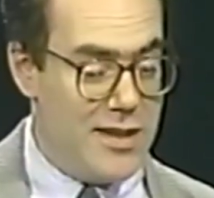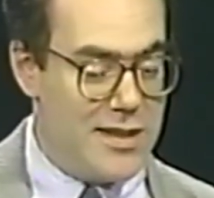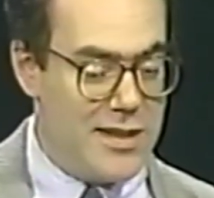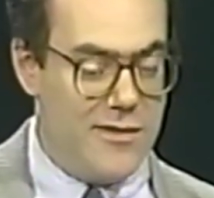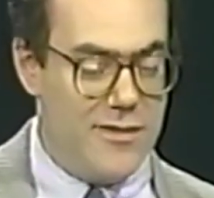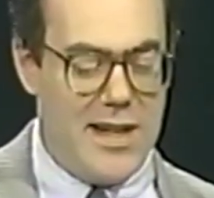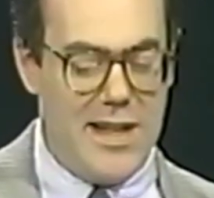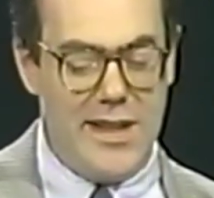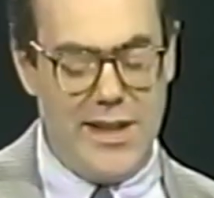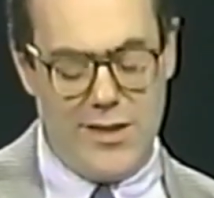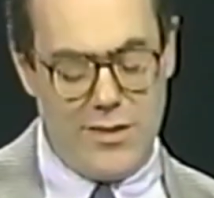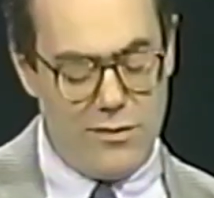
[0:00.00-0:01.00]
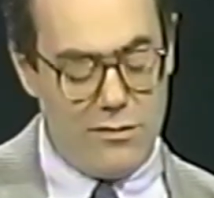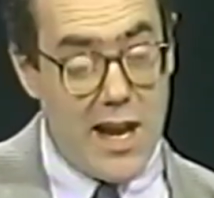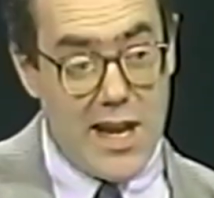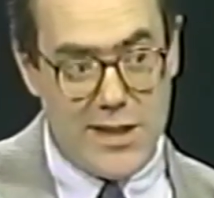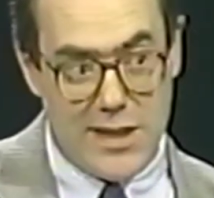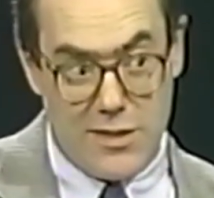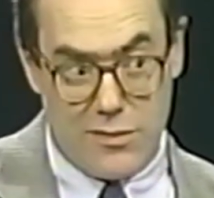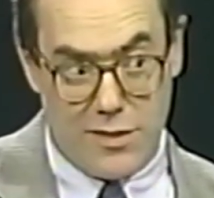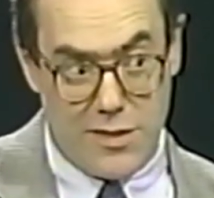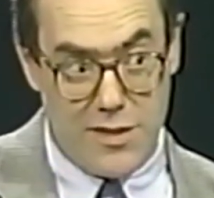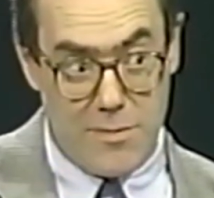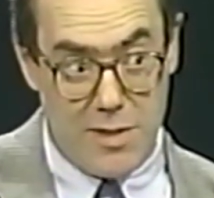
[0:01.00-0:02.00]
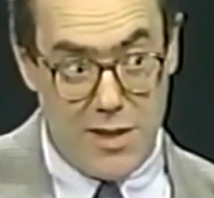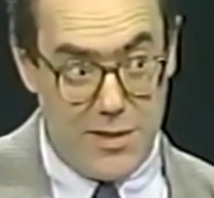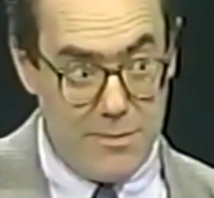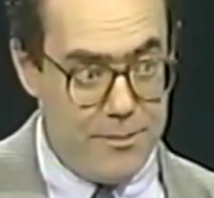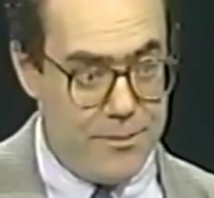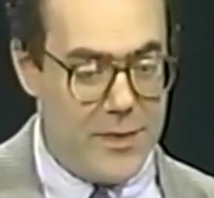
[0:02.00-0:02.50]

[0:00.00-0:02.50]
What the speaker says: you still find things. Grand Central Terminal.